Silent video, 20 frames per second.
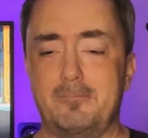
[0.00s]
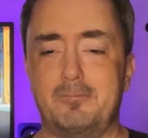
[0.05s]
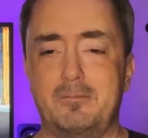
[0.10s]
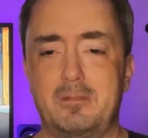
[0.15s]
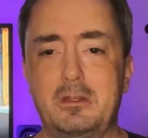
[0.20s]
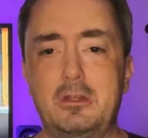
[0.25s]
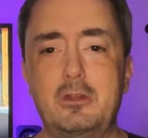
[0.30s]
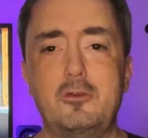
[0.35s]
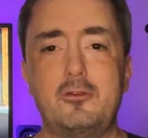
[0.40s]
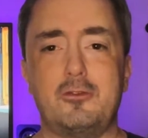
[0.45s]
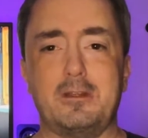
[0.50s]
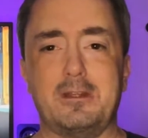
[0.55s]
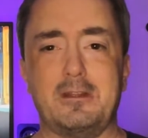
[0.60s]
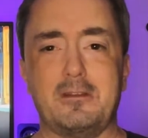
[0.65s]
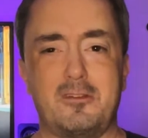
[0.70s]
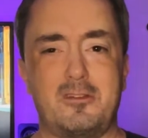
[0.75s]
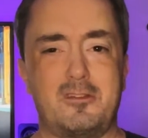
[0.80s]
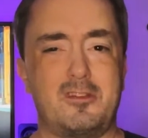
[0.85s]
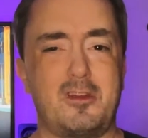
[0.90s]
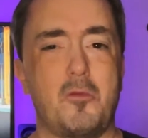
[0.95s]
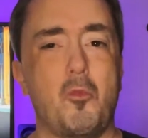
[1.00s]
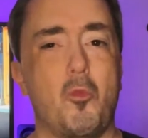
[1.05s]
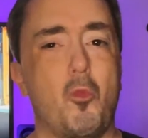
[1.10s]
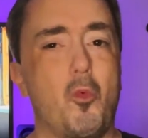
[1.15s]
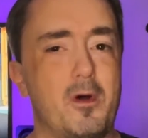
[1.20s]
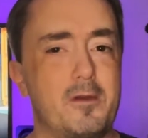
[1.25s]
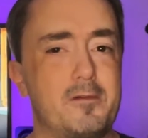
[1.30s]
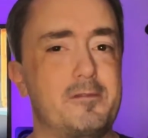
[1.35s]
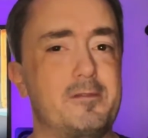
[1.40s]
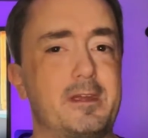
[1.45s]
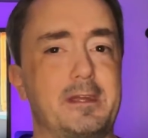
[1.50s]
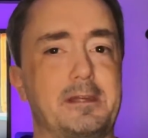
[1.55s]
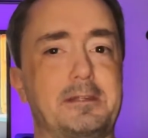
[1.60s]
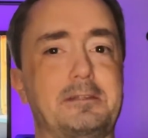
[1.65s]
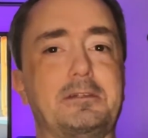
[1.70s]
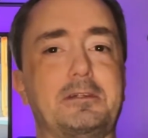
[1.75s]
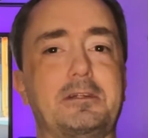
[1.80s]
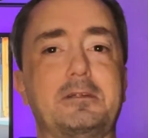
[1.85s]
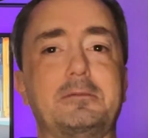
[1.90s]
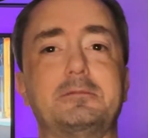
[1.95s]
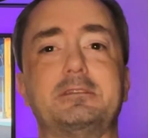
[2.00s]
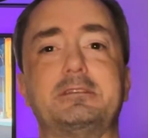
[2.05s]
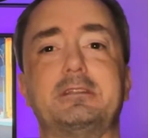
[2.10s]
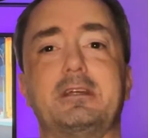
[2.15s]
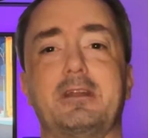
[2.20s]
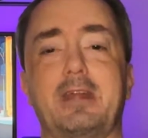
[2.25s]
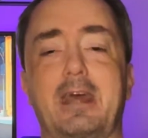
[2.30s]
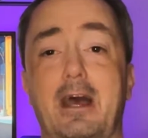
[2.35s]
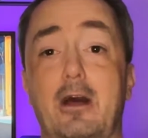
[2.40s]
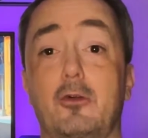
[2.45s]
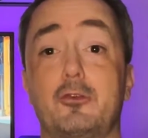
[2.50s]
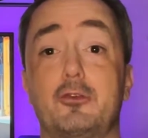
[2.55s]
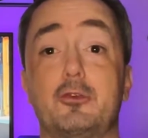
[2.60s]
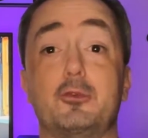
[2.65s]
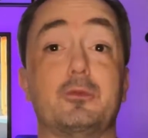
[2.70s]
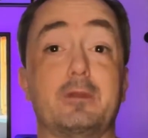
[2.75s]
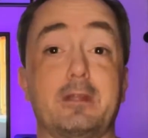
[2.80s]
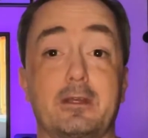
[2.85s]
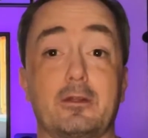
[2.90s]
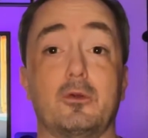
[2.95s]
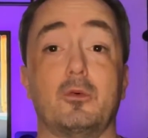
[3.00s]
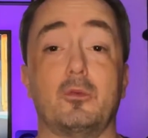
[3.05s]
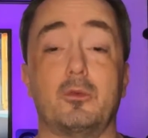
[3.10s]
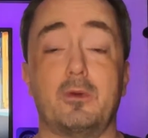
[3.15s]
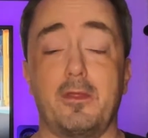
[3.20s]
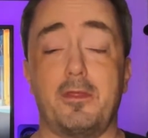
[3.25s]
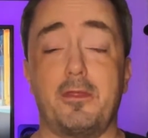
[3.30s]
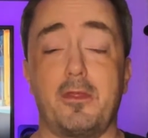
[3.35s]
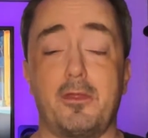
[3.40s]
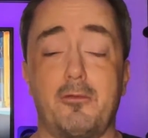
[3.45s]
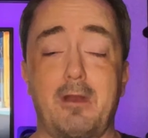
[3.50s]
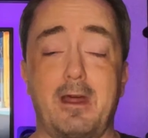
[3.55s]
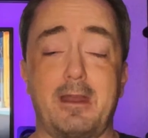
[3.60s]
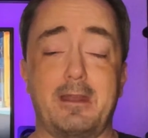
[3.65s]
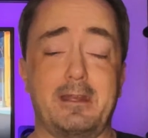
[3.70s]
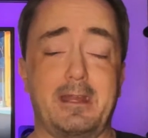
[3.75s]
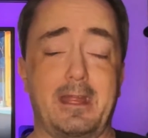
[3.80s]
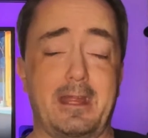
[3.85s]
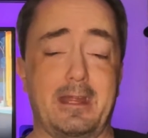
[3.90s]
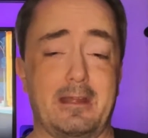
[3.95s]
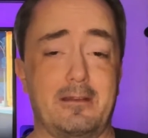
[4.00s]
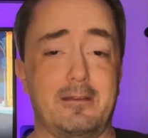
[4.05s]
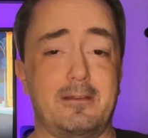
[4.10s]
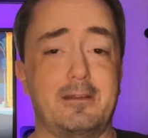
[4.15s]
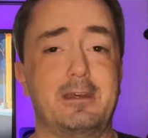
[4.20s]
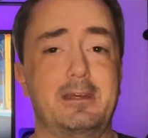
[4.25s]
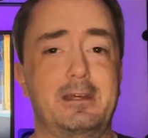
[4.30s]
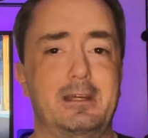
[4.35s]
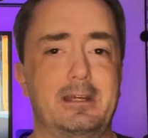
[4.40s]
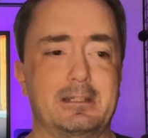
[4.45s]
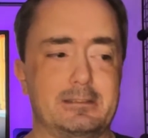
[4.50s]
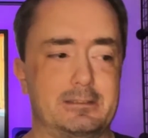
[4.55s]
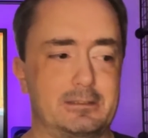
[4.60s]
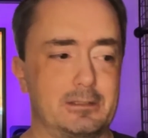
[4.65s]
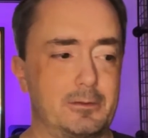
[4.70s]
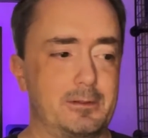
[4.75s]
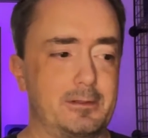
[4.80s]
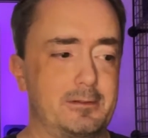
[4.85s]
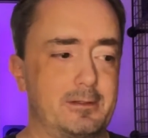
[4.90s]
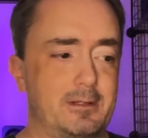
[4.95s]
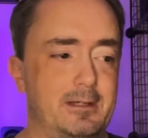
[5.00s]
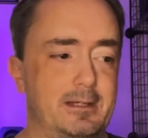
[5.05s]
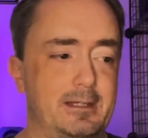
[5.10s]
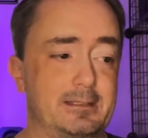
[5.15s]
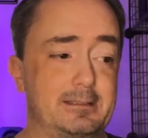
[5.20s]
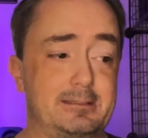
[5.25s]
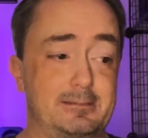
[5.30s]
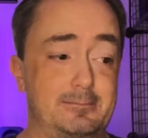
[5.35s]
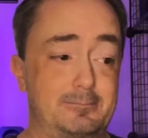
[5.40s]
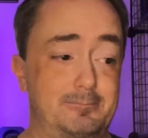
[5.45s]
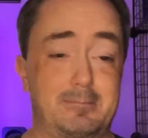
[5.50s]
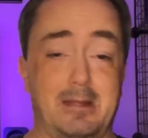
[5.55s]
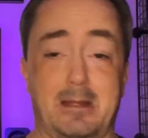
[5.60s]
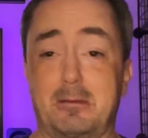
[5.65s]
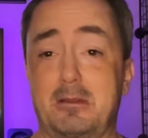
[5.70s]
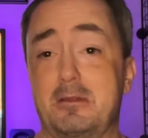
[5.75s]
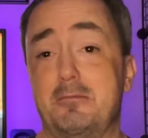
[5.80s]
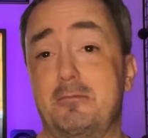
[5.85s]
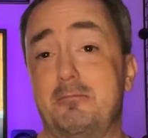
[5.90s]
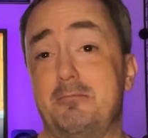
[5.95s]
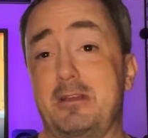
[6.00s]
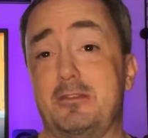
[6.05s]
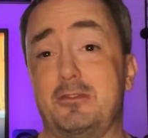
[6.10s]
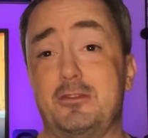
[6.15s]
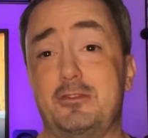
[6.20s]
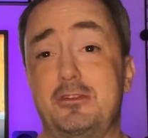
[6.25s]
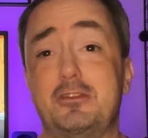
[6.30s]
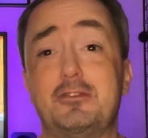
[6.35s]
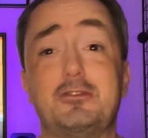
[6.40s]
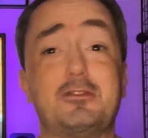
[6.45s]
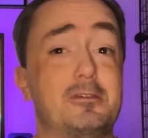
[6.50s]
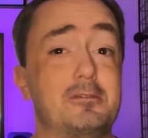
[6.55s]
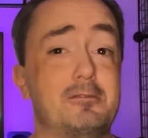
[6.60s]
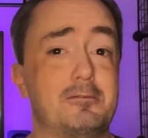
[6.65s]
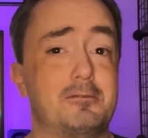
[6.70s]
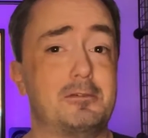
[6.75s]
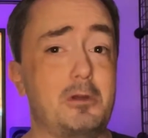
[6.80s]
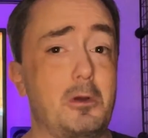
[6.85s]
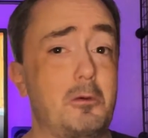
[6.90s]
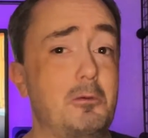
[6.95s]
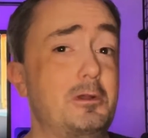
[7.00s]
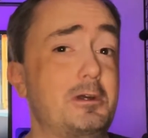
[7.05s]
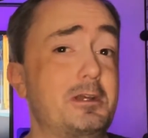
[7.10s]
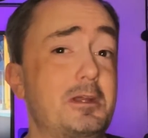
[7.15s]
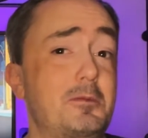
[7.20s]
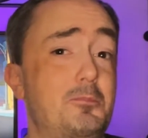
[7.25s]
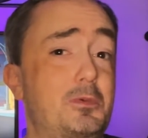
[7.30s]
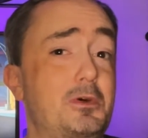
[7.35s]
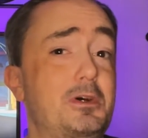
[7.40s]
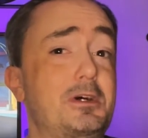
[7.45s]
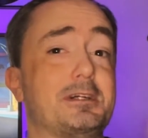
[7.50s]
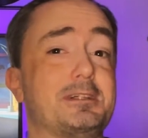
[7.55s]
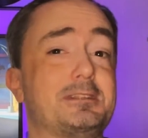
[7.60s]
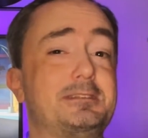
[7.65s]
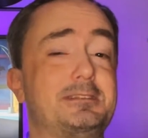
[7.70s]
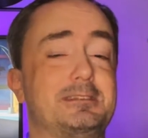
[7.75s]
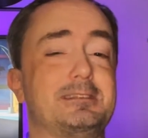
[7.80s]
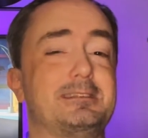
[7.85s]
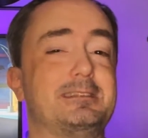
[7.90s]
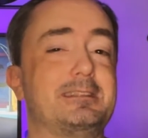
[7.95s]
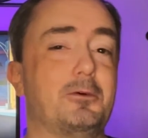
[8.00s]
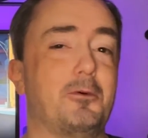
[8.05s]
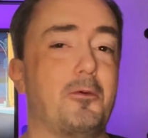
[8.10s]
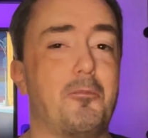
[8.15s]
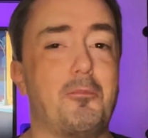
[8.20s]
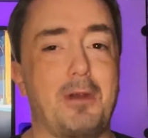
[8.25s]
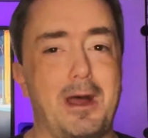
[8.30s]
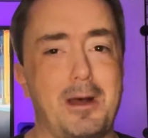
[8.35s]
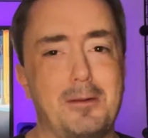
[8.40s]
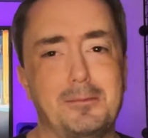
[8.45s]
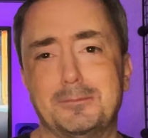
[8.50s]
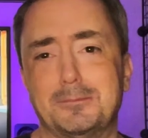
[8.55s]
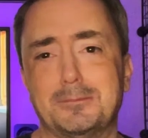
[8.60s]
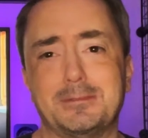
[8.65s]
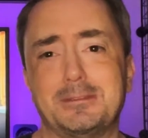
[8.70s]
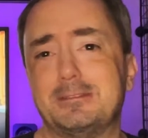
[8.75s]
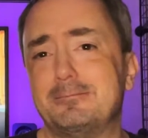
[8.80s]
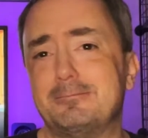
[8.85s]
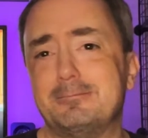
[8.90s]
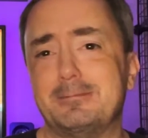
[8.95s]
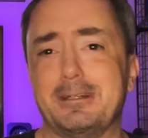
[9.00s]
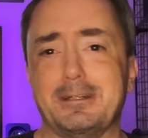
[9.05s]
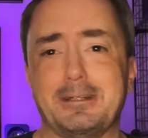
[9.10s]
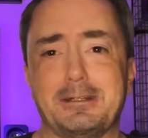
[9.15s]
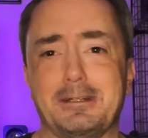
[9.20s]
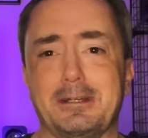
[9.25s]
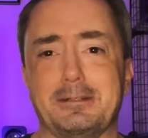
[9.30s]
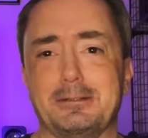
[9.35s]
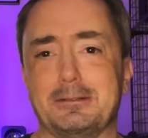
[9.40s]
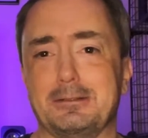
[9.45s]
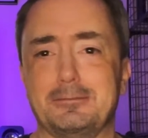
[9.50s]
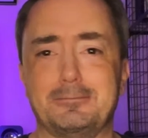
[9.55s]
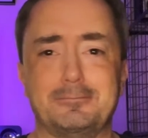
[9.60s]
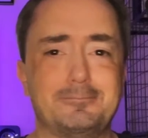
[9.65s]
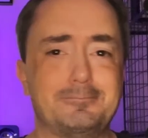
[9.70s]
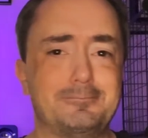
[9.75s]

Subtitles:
usually in somewhat vague terms, on how to deal with the threat at hand. And so it's maybe the message is go look at books to deal with problems. I don't know.